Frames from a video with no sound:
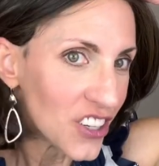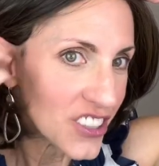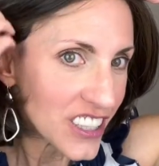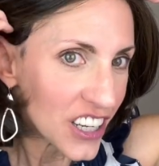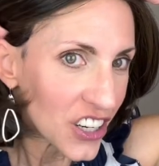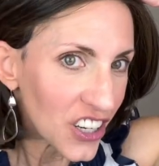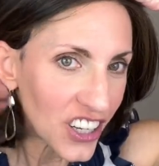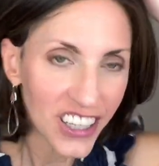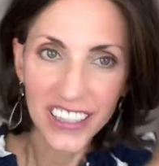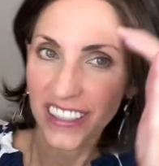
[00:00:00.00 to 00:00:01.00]
ears here.
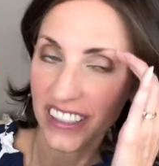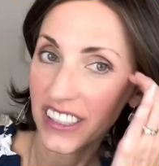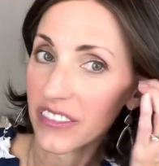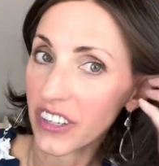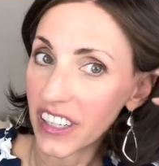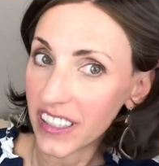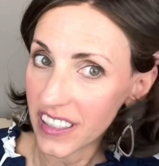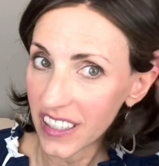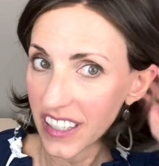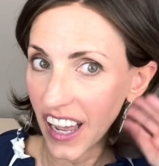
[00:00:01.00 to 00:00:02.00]
She's very
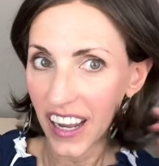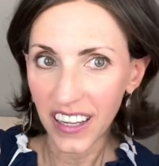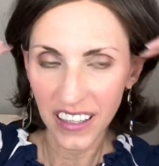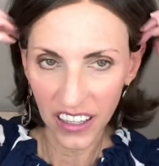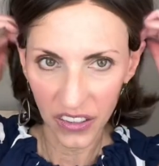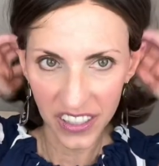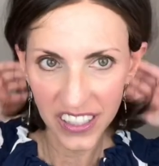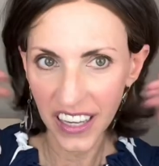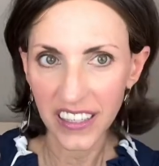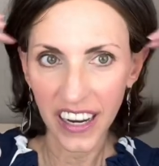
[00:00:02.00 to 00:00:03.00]
easy to tuck. You know,
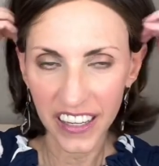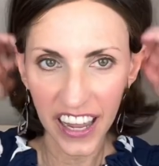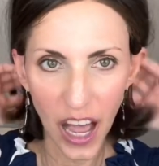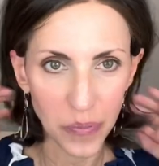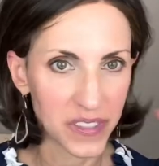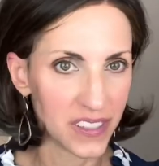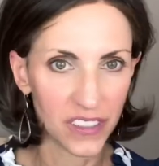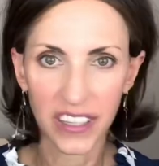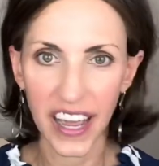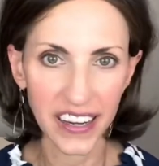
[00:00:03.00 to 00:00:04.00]
these hand-tied caps,
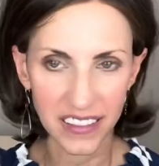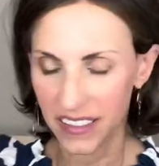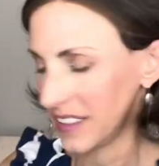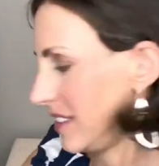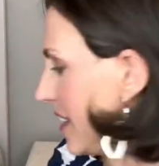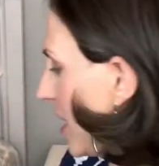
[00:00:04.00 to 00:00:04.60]
they're light and